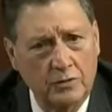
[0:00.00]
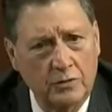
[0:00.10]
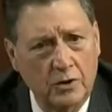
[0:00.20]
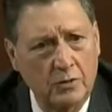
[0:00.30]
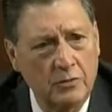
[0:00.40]
And
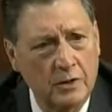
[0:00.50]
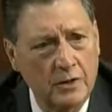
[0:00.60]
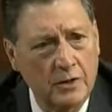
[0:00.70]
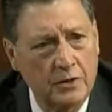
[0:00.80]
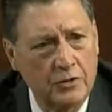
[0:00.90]
so
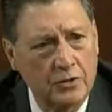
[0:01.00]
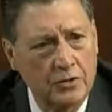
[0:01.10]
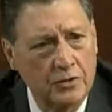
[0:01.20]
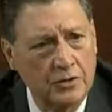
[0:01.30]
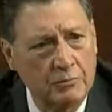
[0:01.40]

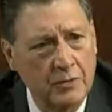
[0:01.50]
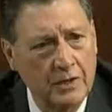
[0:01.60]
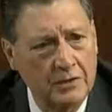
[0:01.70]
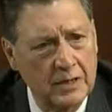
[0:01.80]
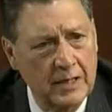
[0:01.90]
just in the
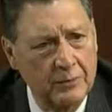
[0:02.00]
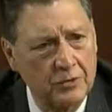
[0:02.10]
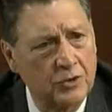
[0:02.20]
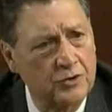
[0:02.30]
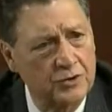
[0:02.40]
amount of time
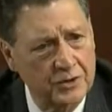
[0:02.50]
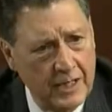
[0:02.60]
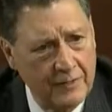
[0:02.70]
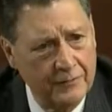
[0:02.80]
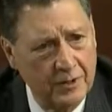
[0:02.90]
it took to
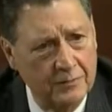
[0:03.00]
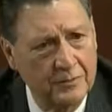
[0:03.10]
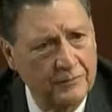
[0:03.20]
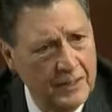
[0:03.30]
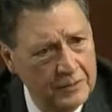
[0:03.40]
staff up
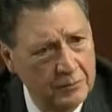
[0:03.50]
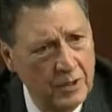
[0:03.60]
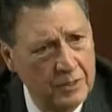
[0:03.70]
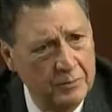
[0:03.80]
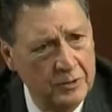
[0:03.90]
to find the
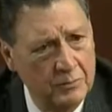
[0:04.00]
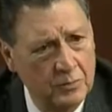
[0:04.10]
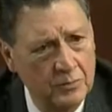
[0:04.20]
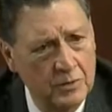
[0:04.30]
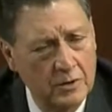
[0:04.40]
right
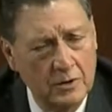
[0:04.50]
people